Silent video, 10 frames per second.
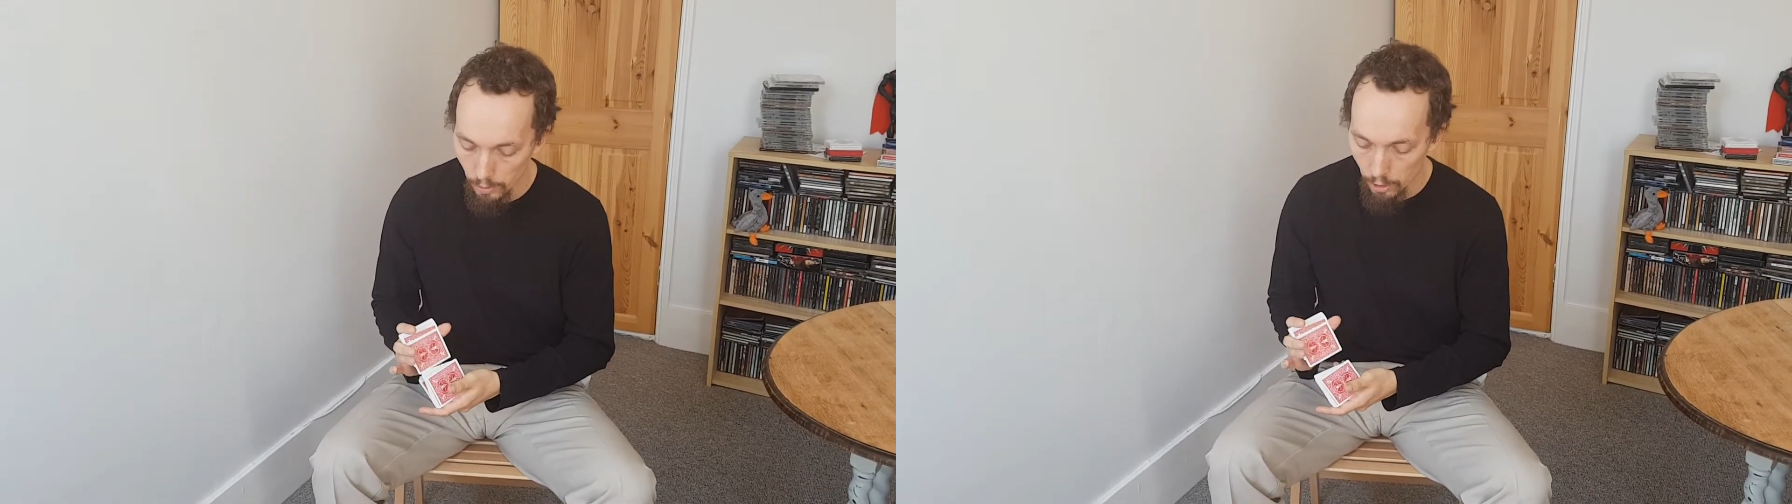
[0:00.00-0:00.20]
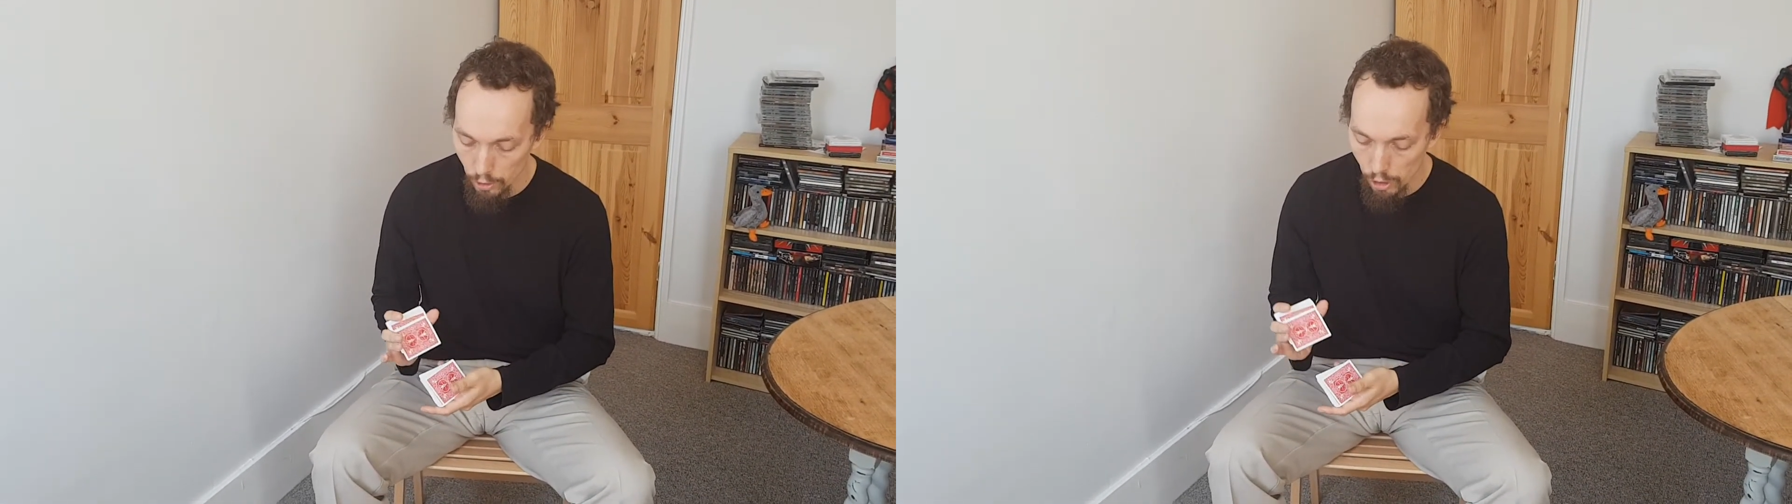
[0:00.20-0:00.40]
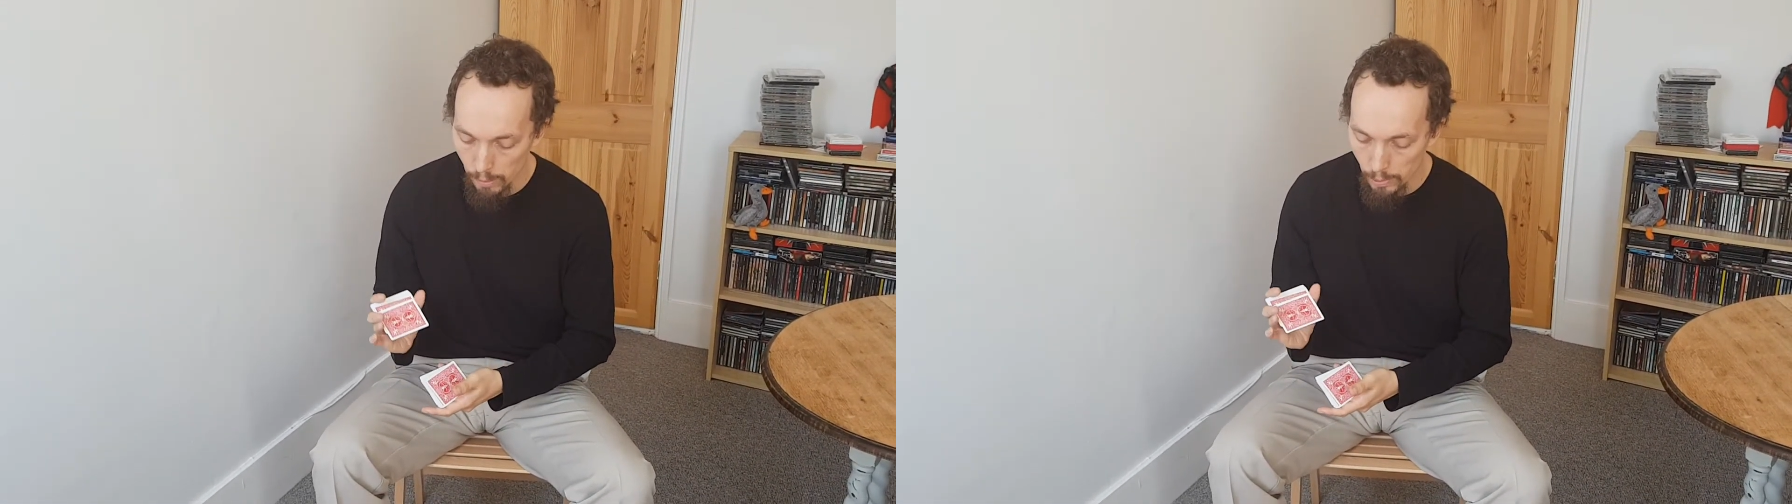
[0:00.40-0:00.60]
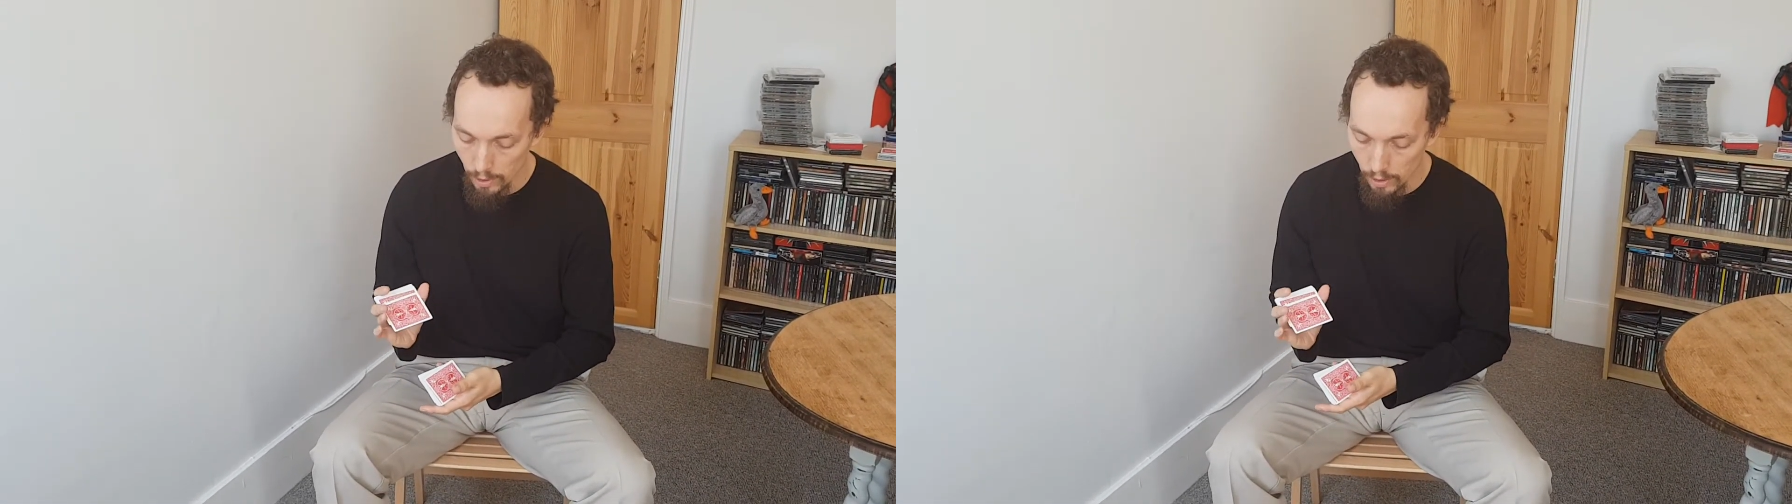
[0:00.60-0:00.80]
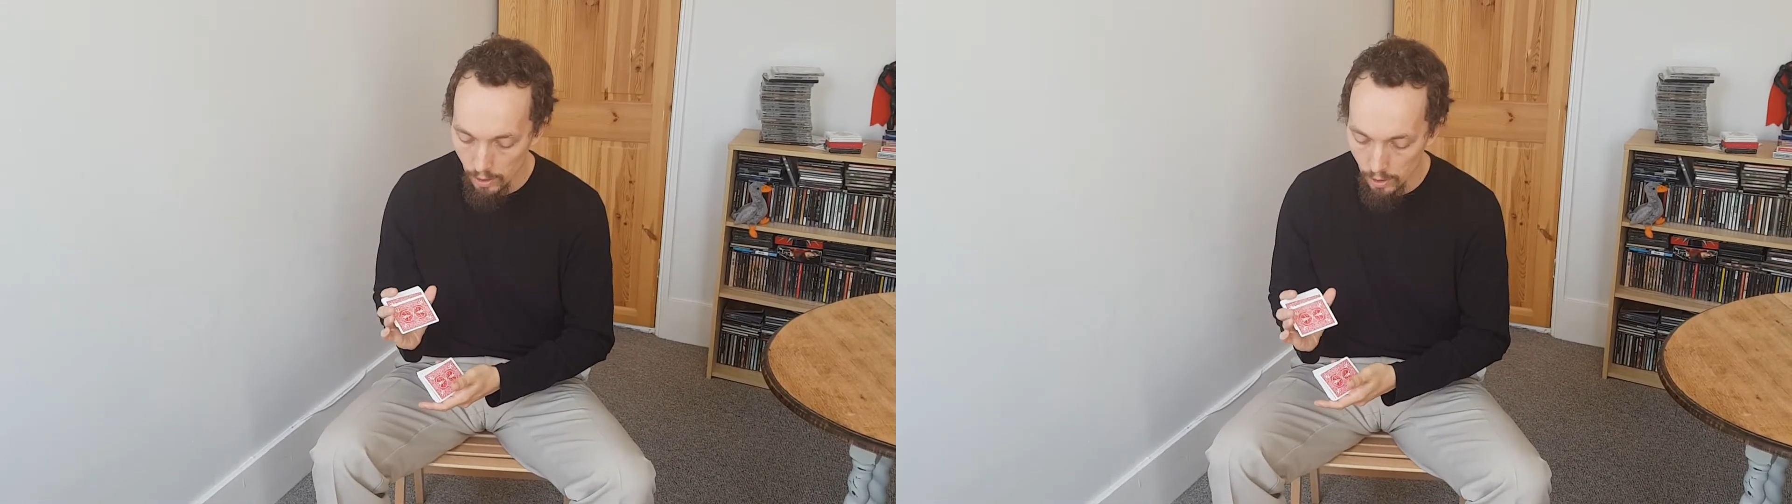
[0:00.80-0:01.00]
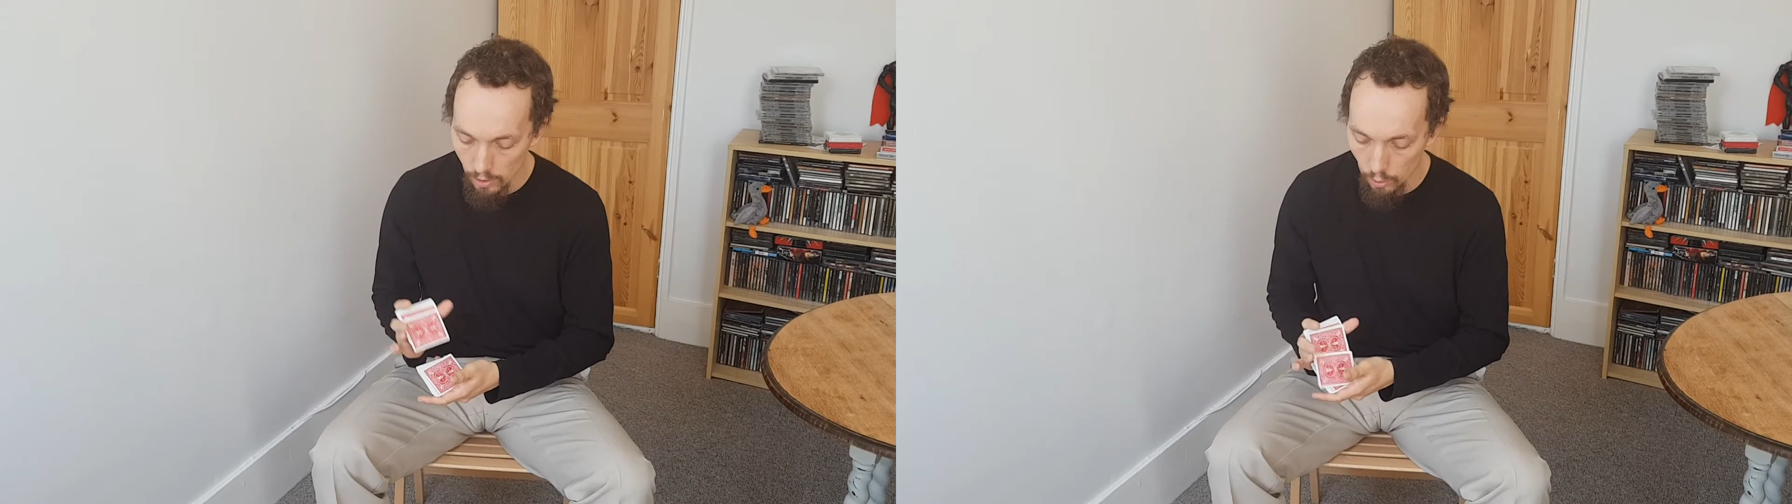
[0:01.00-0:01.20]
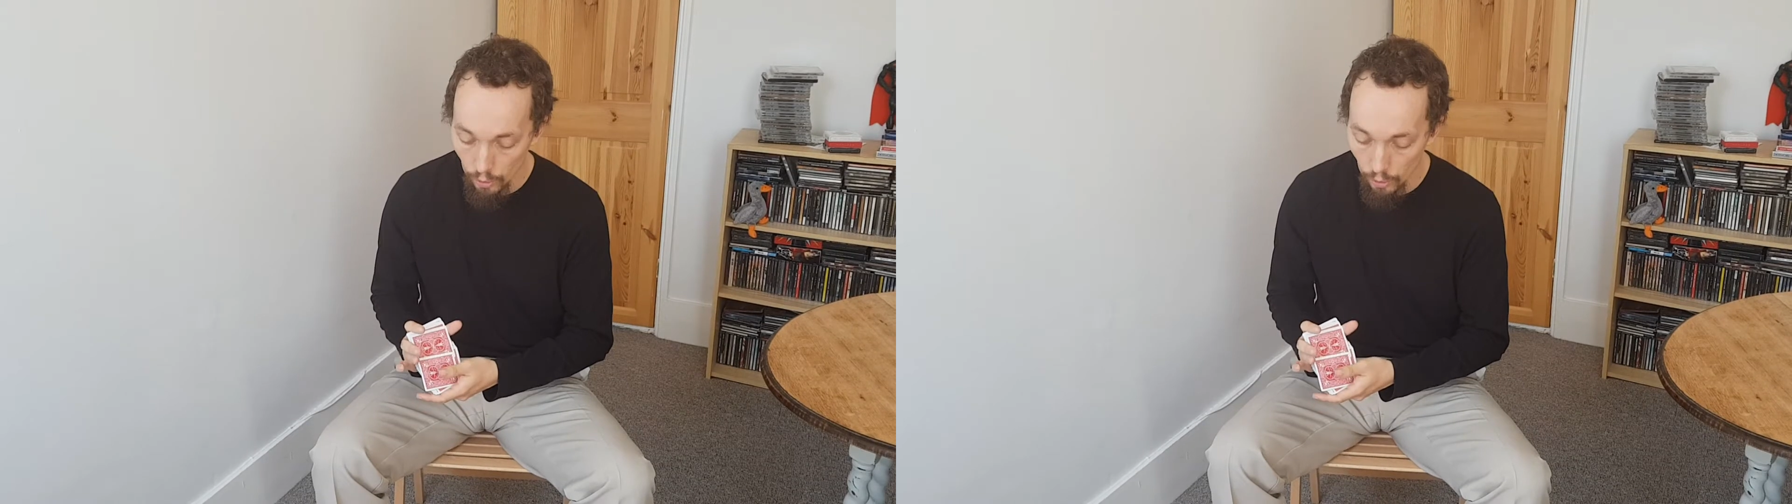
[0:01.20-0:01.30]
drop, or